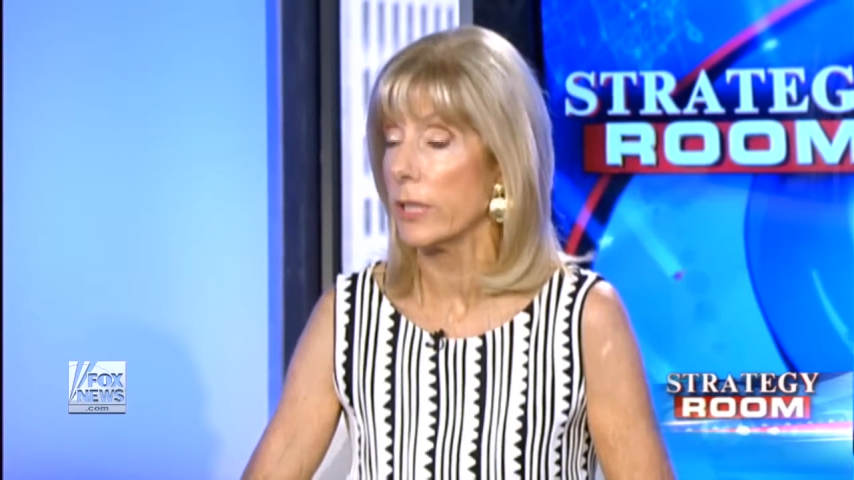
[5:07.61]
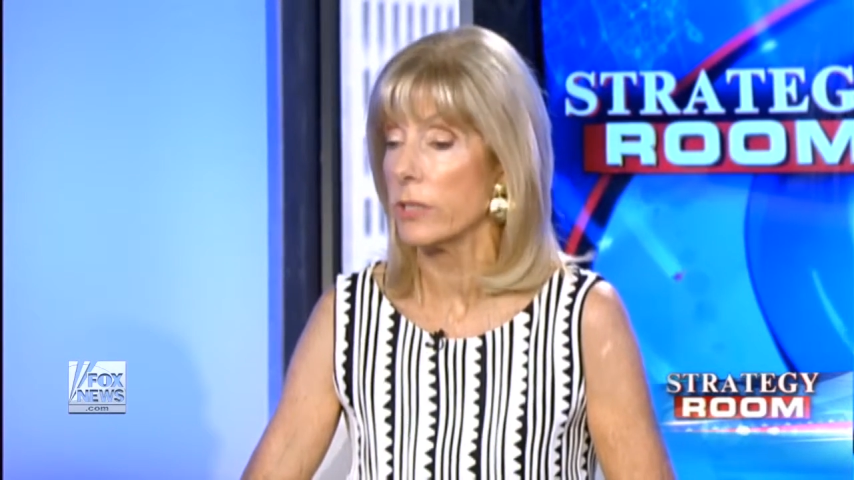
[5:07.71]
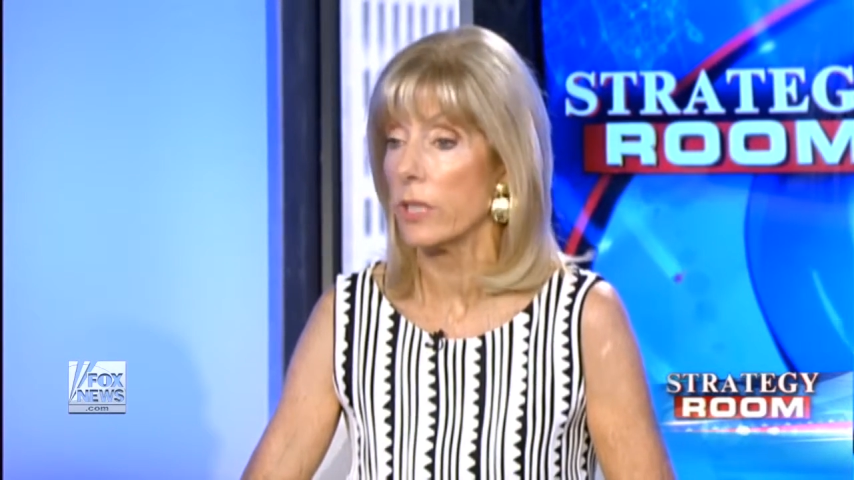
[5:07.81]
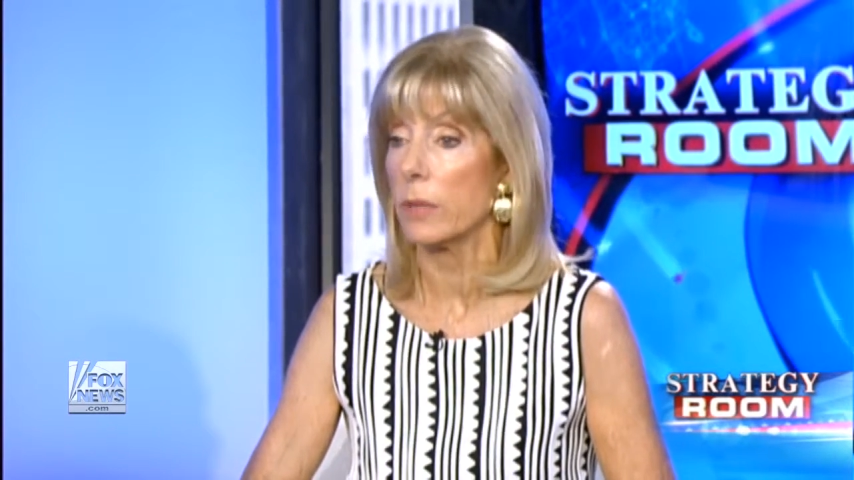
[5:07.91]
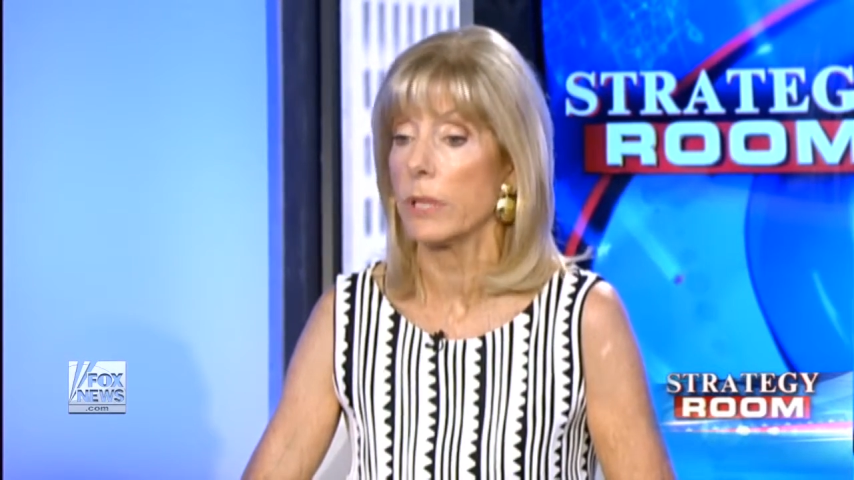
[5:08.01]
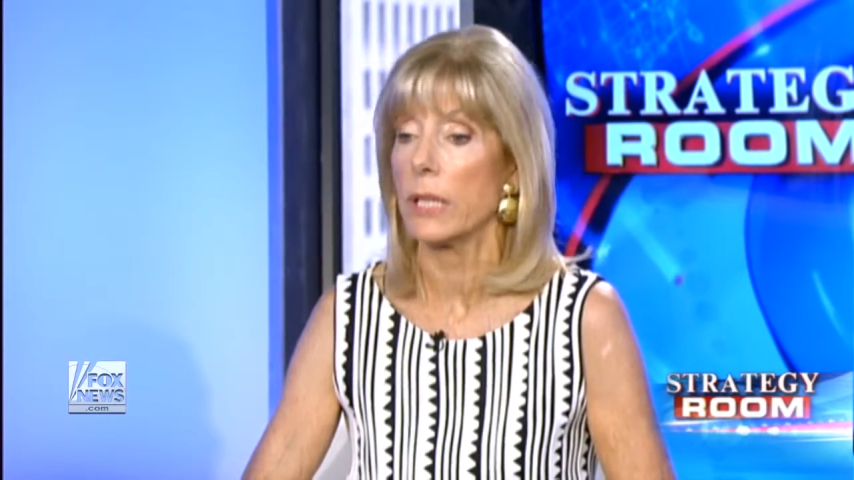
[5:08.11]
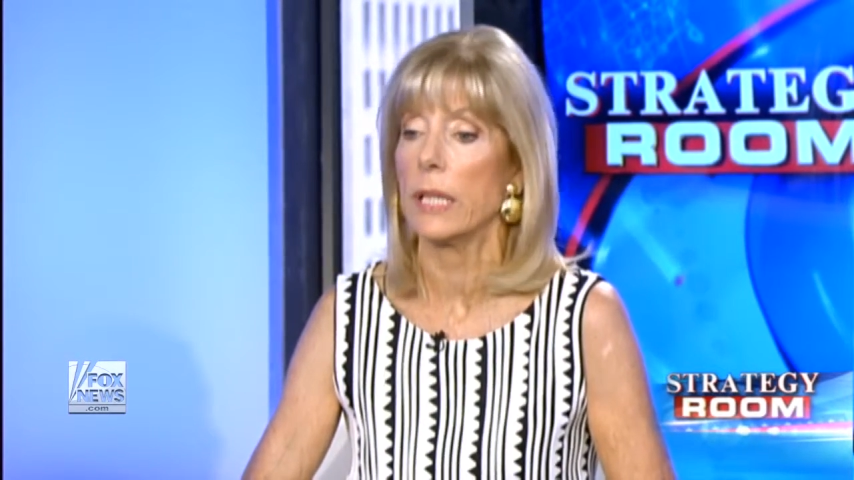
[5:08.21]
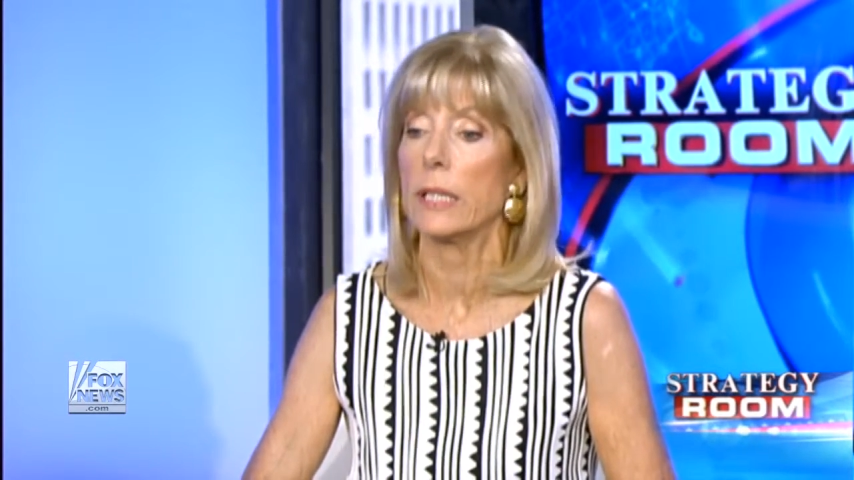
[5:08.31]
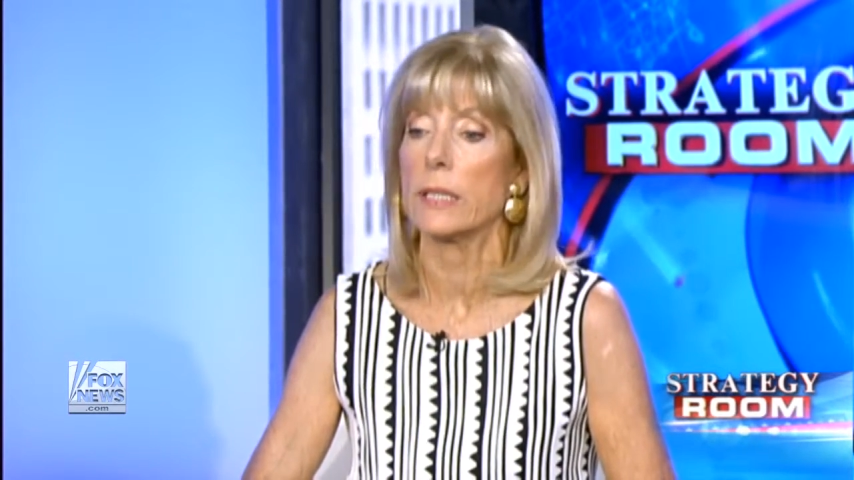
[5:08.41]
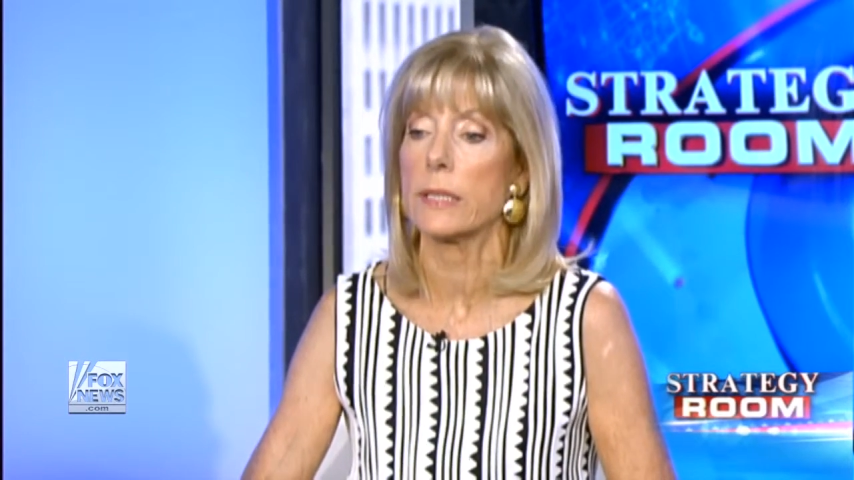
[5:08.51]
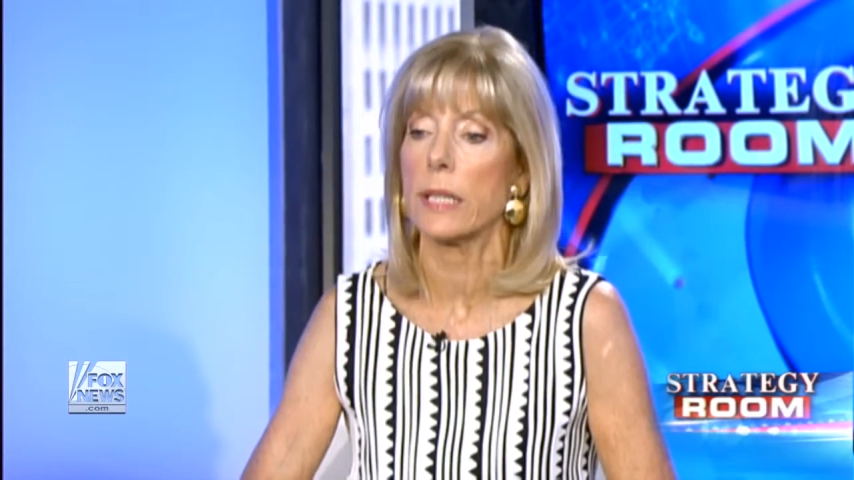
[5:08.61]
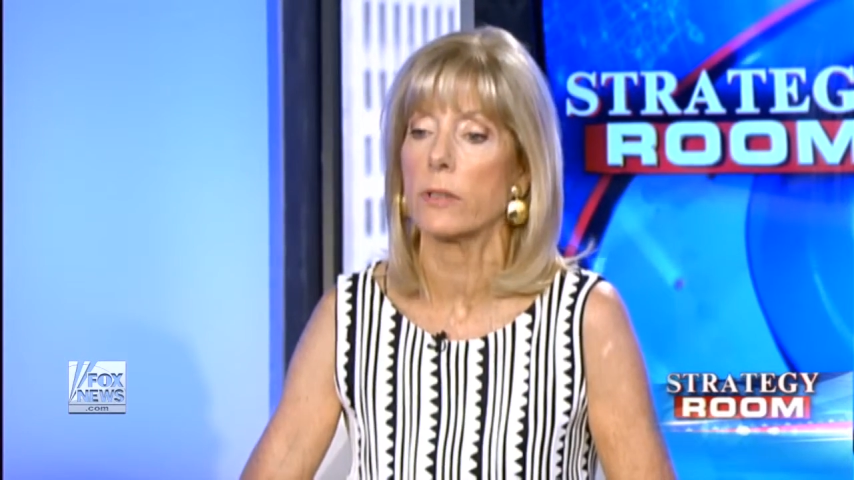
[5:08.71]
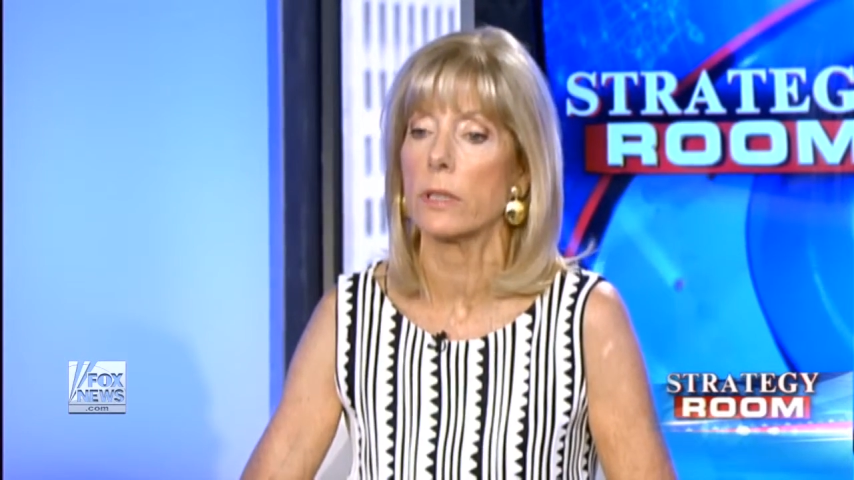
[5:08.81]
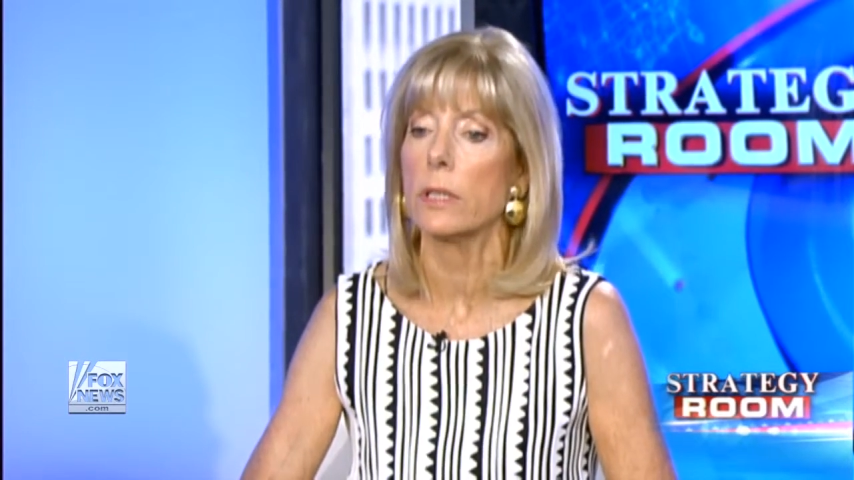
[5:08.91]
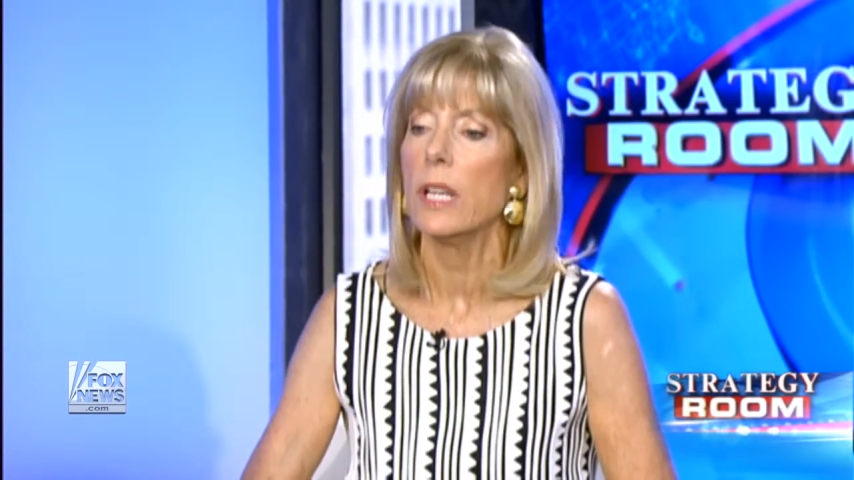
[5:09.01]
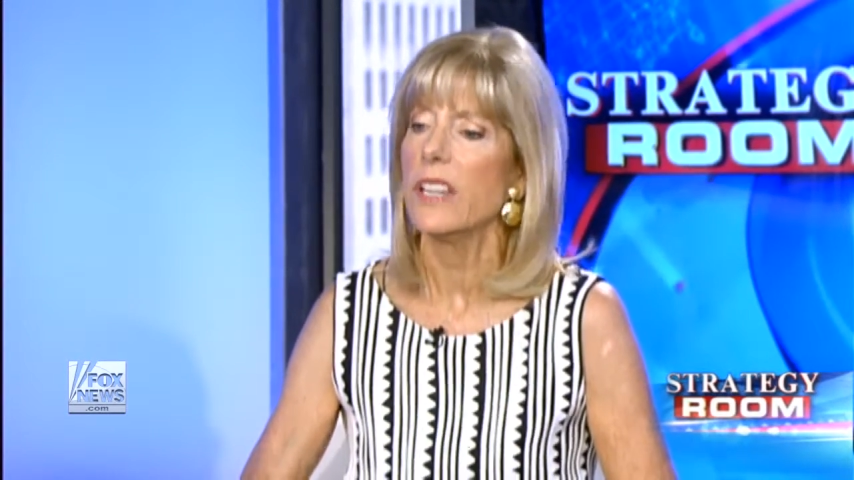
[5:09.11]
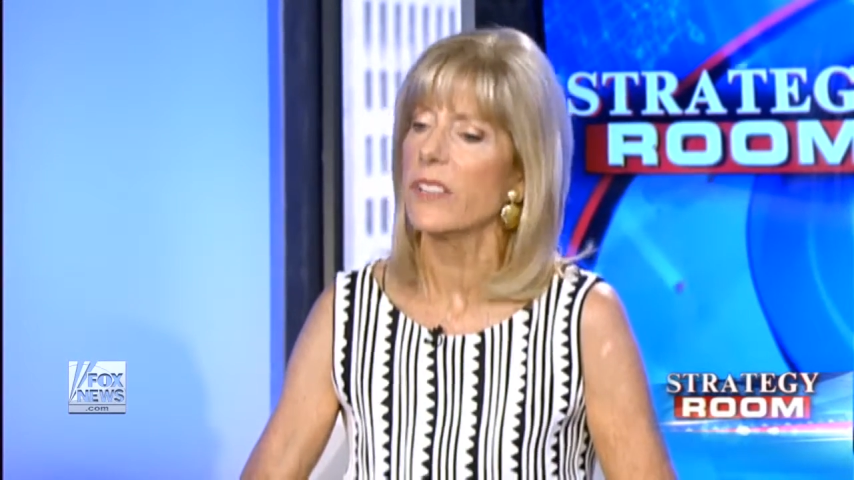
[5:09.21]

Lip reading: like John McCain, et cetera,